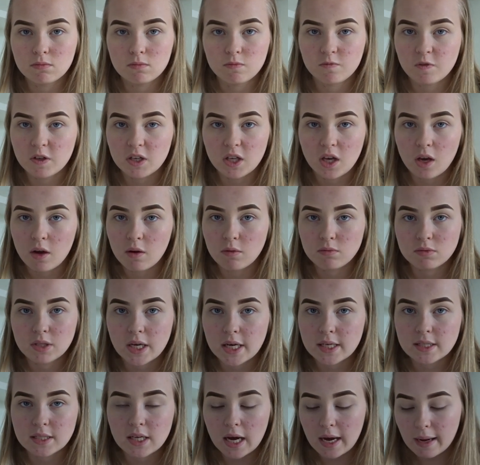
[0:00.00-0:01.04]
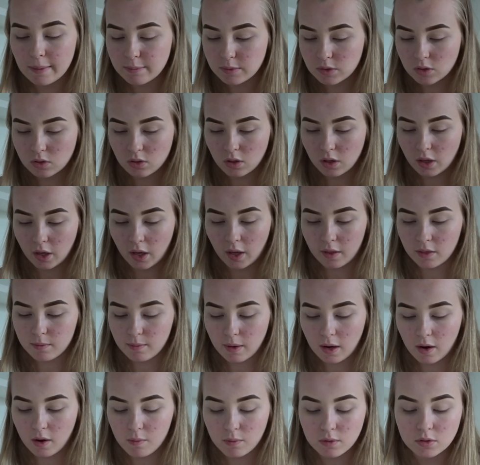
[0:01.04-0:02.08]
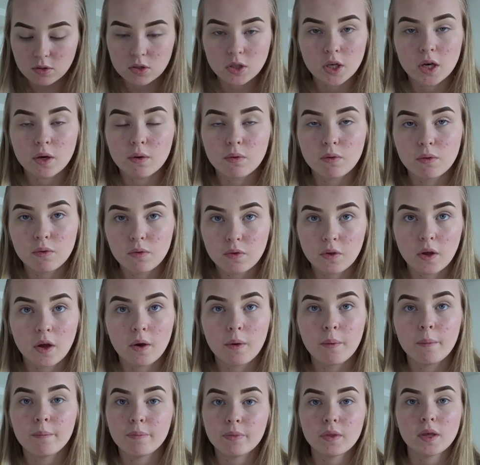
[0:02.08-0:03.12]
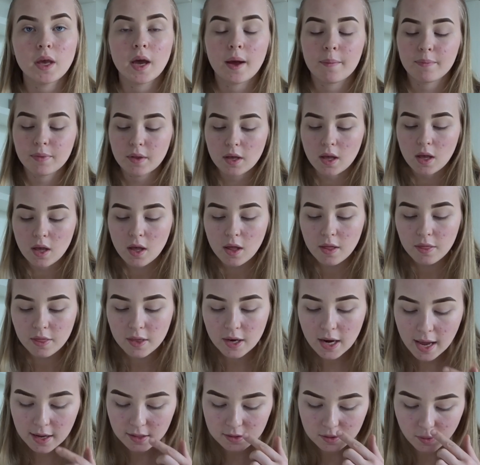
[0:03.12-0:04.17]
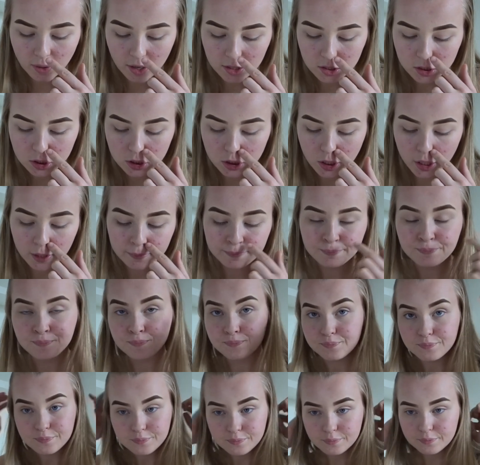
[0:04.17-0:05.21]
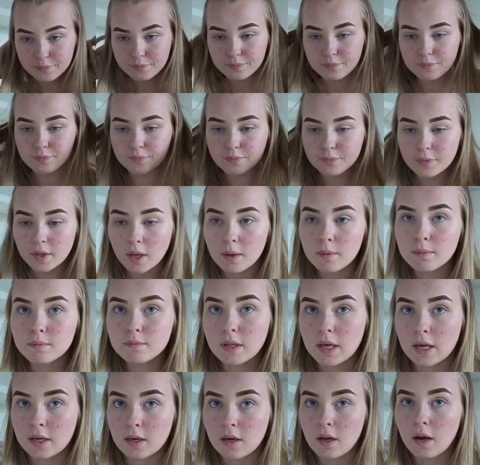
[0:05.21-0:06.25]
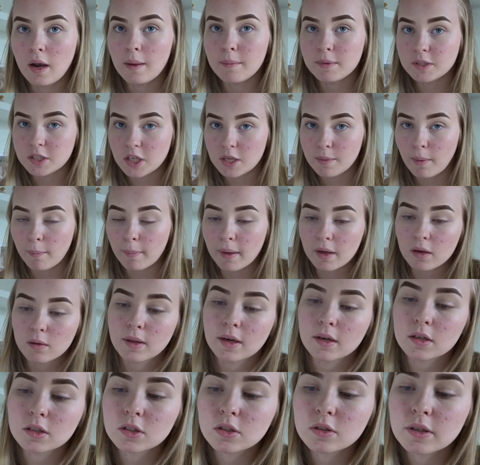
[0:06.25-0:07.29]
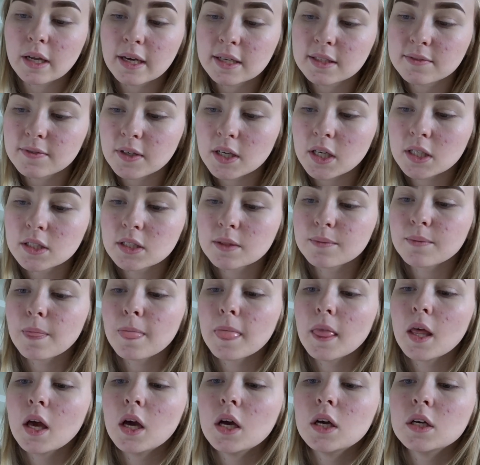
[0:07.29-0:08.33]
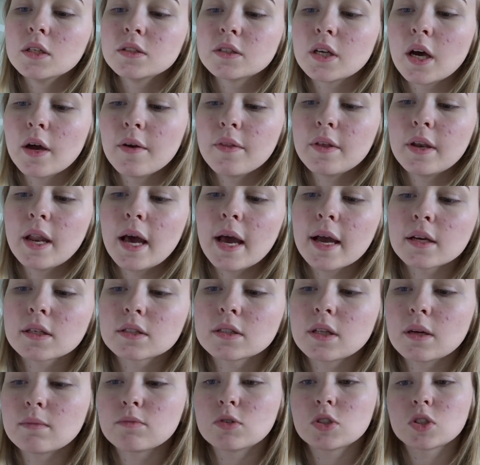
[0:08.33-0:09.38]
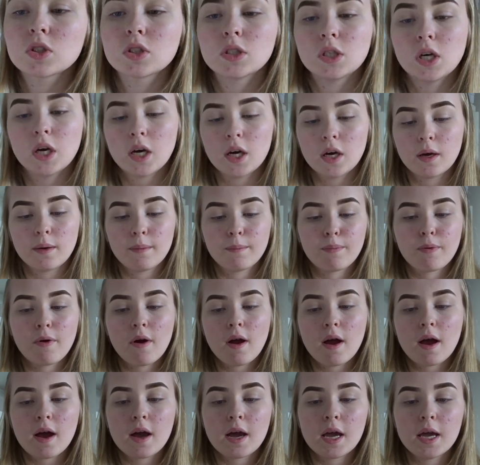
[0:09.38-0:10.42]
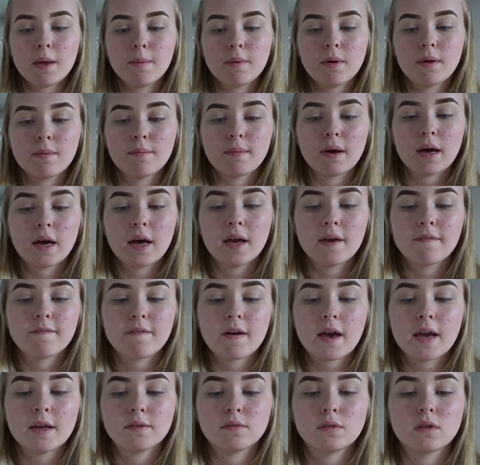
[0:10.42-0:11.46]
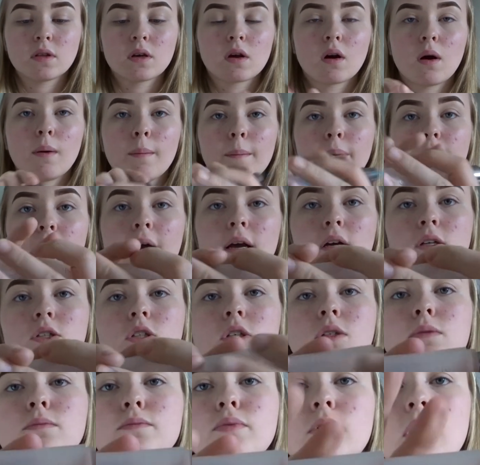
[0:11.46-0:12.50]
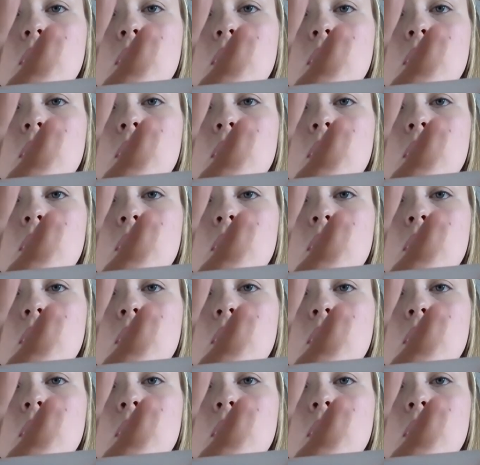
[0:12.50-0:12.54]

video 10 times until I get them how I want it. So, yeah. The next question. Hang on, let me show you my makeup. I'll do next first. So the next, I'm just gonna prime my face with a complexion